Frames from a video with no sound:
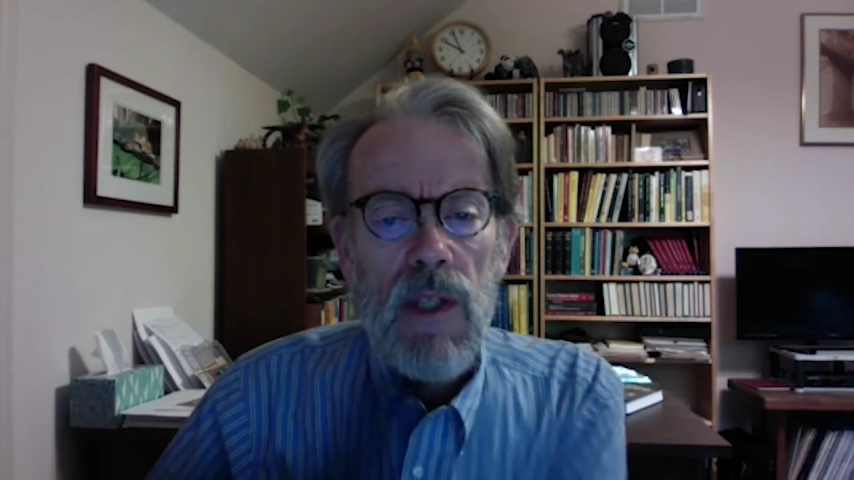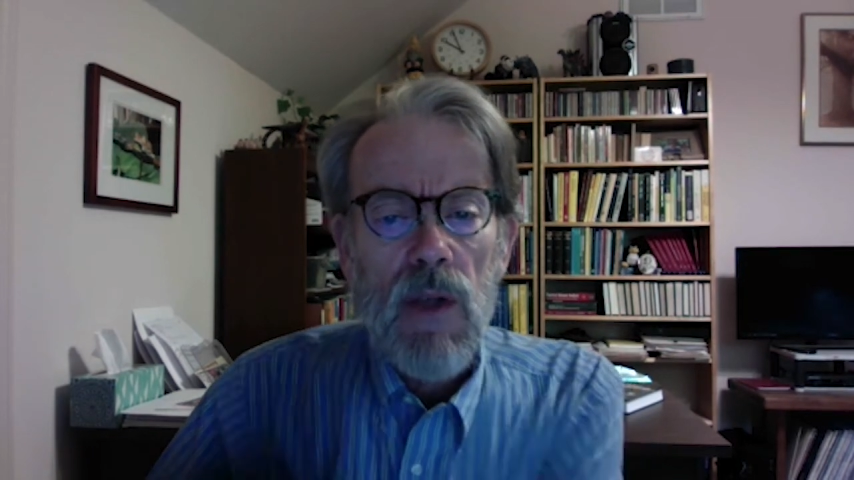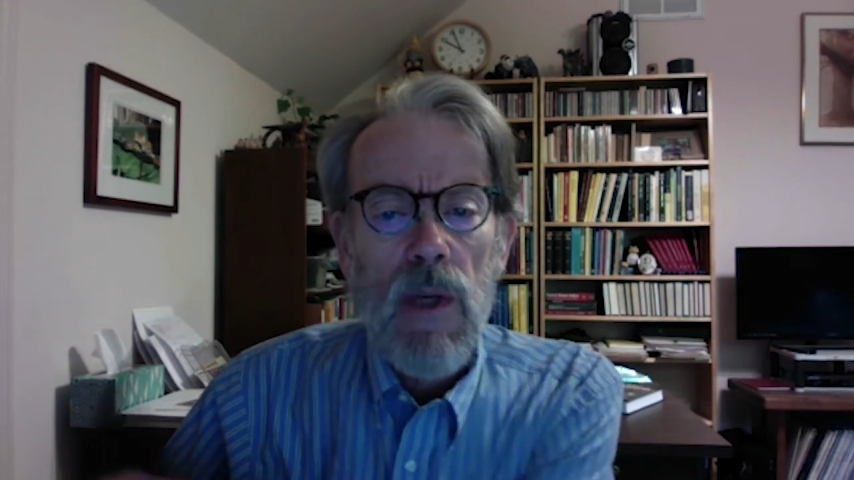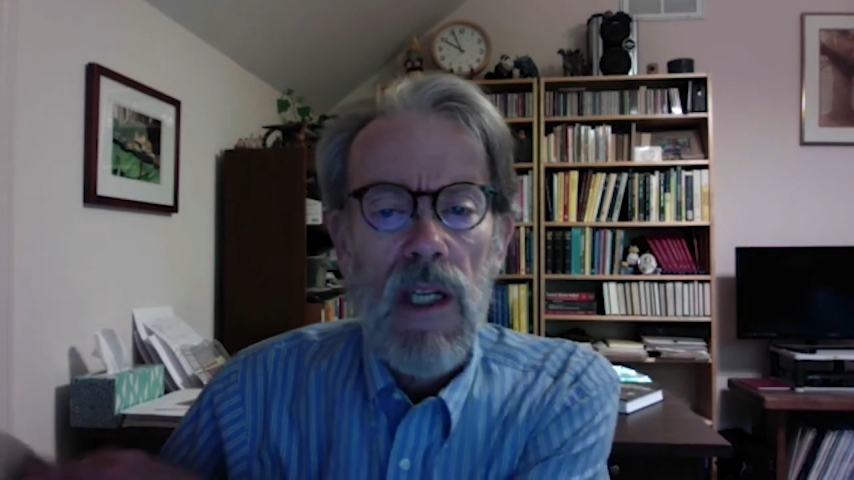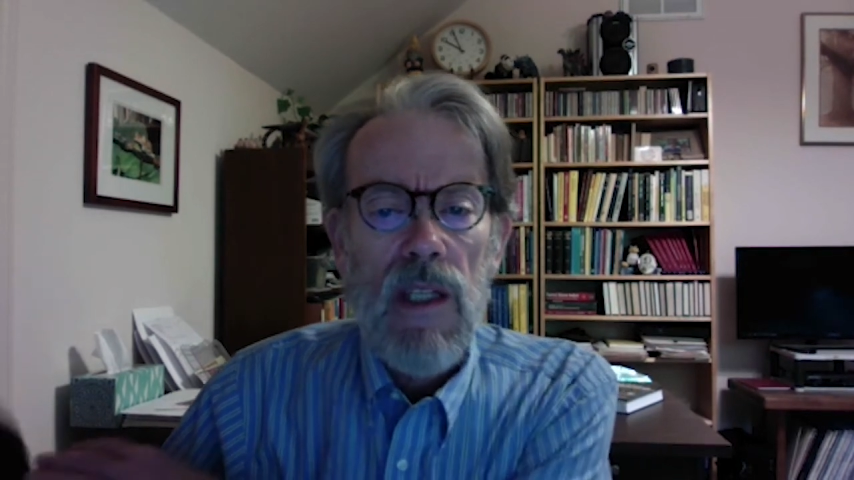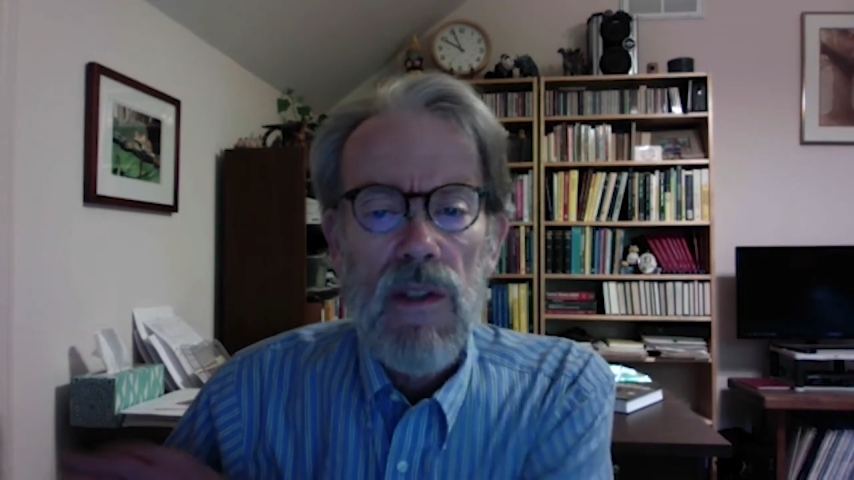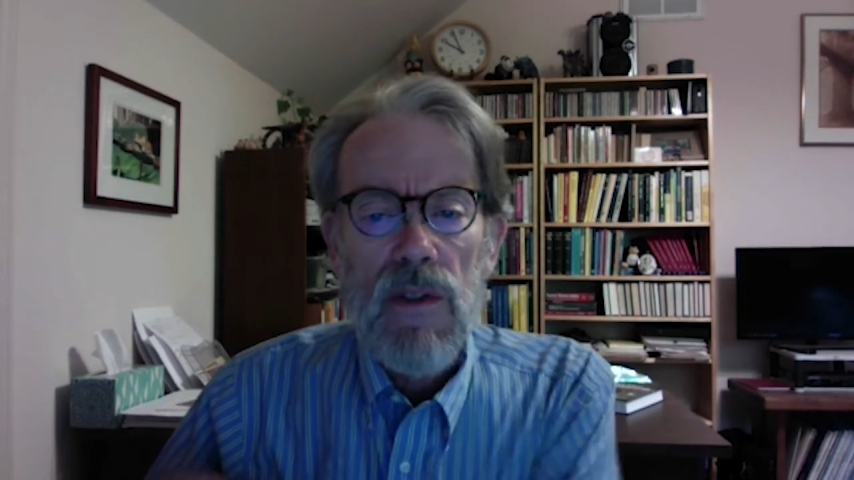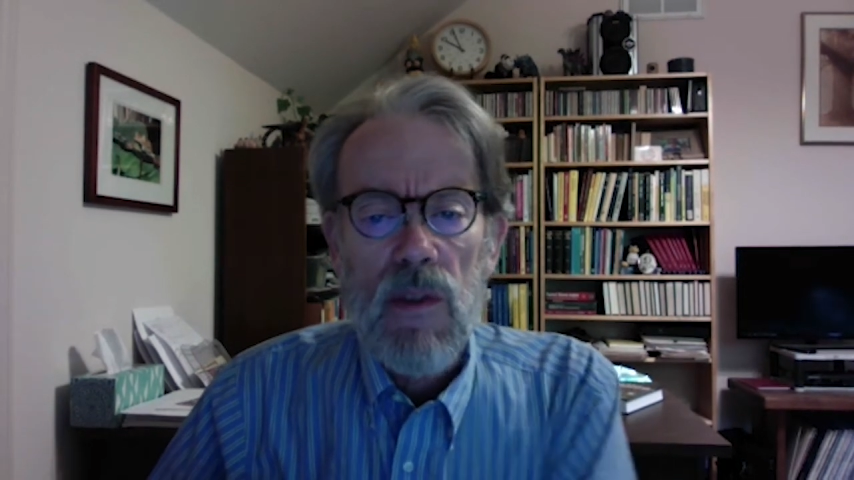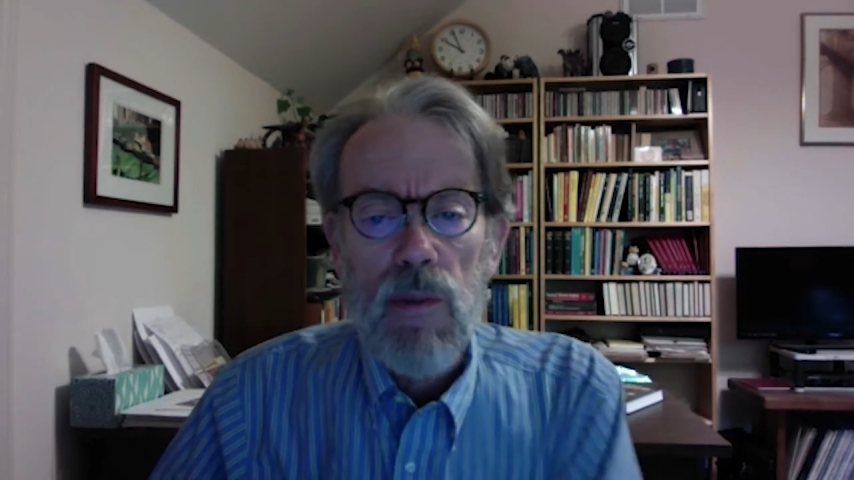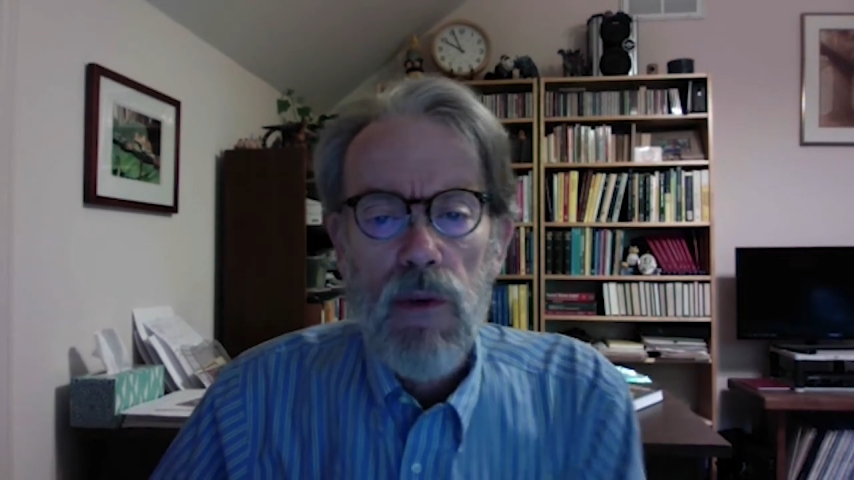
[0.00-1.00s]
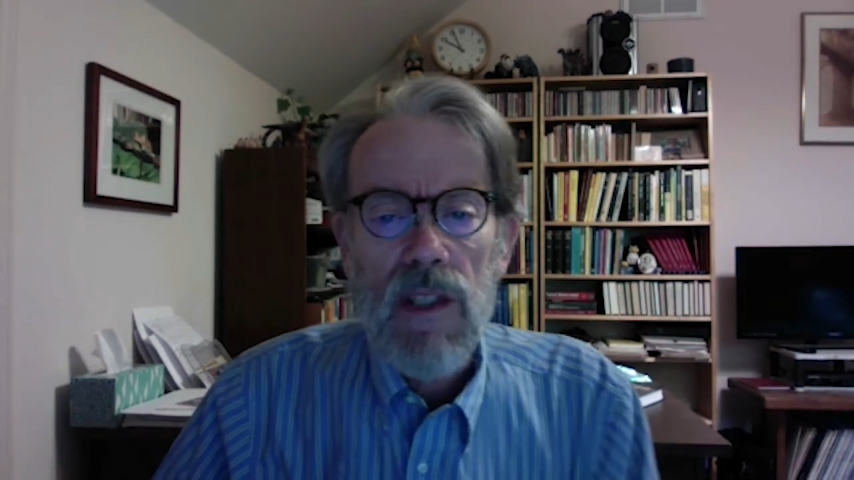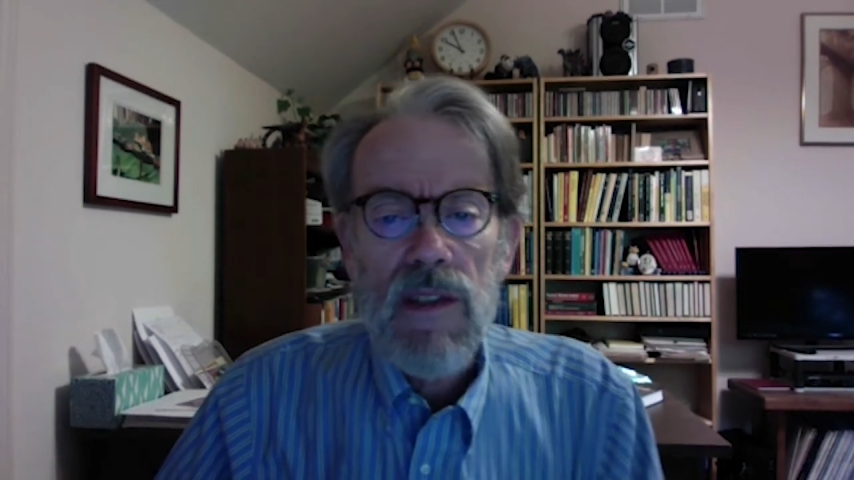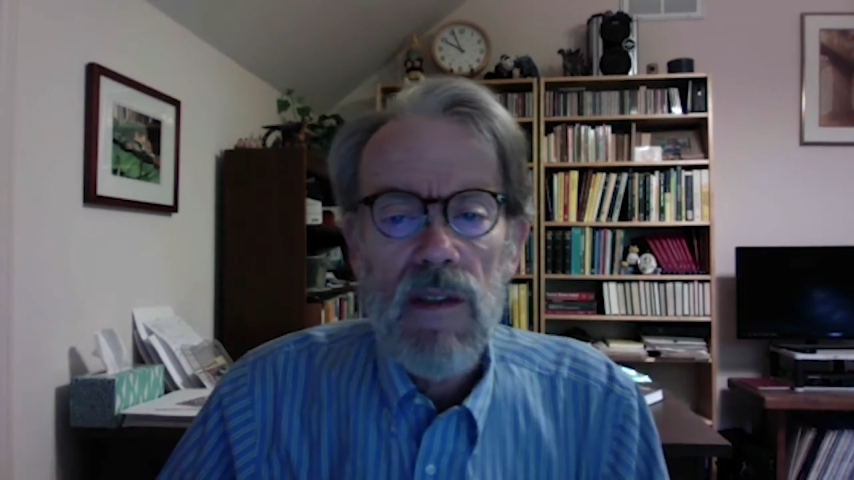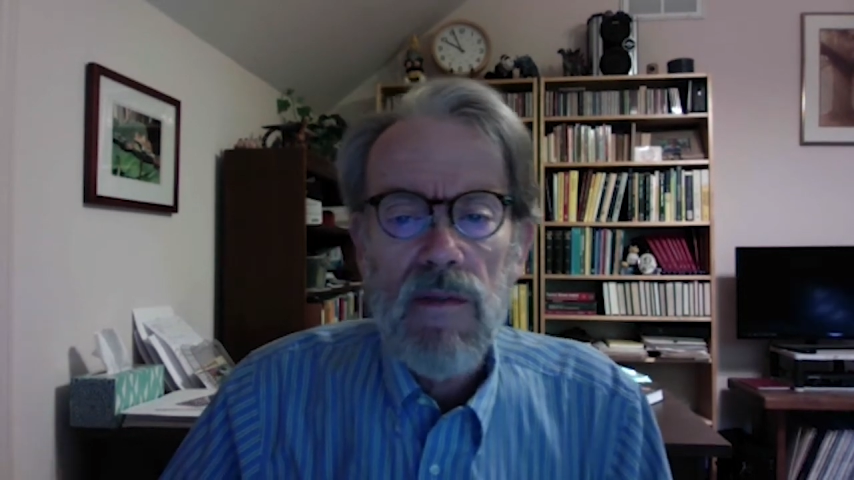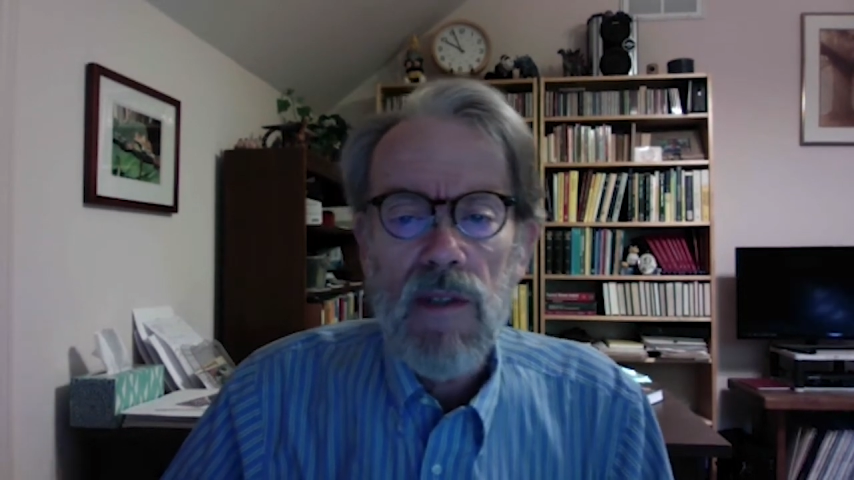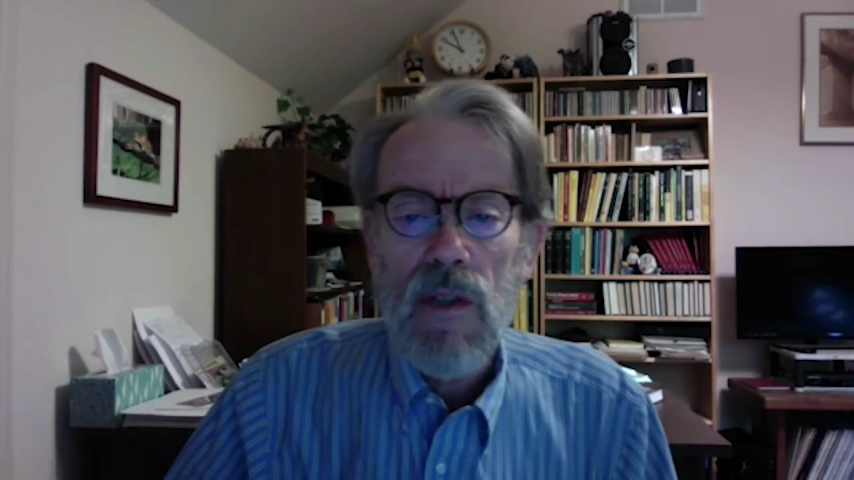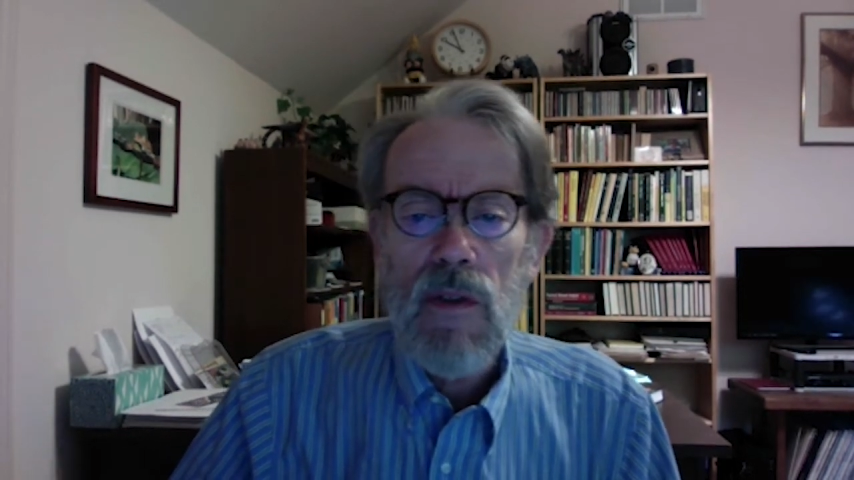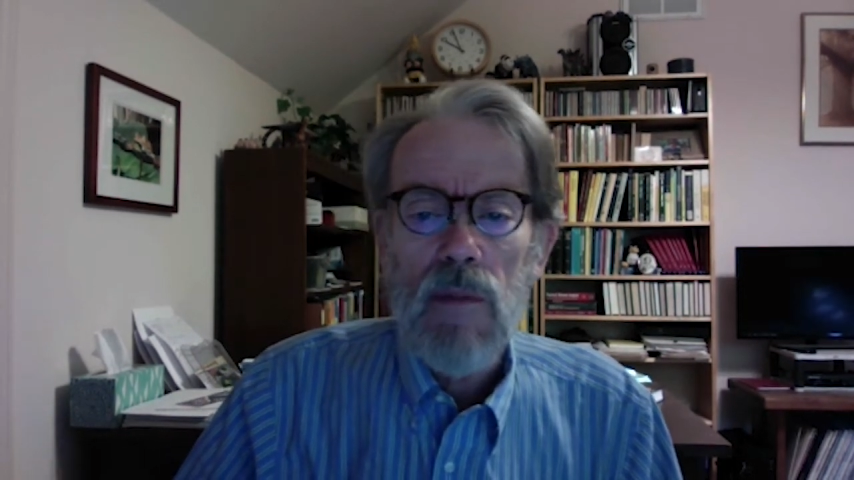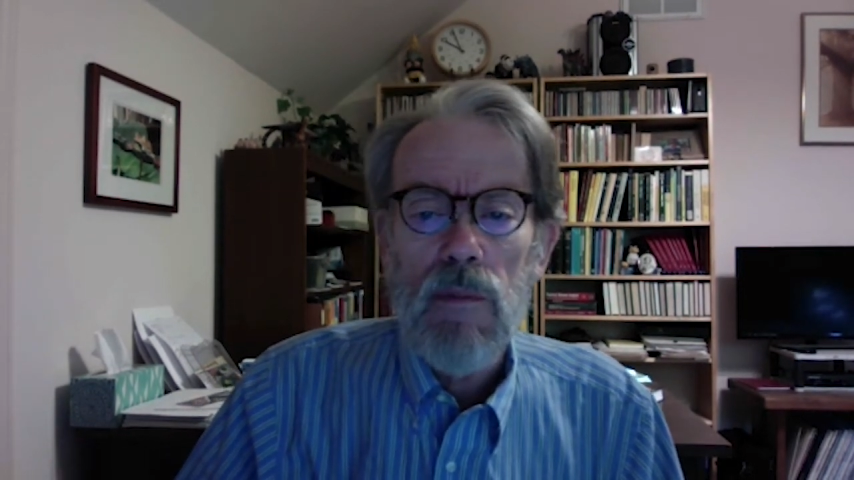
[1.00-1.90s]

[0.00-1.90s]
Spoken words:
way to suppress the vote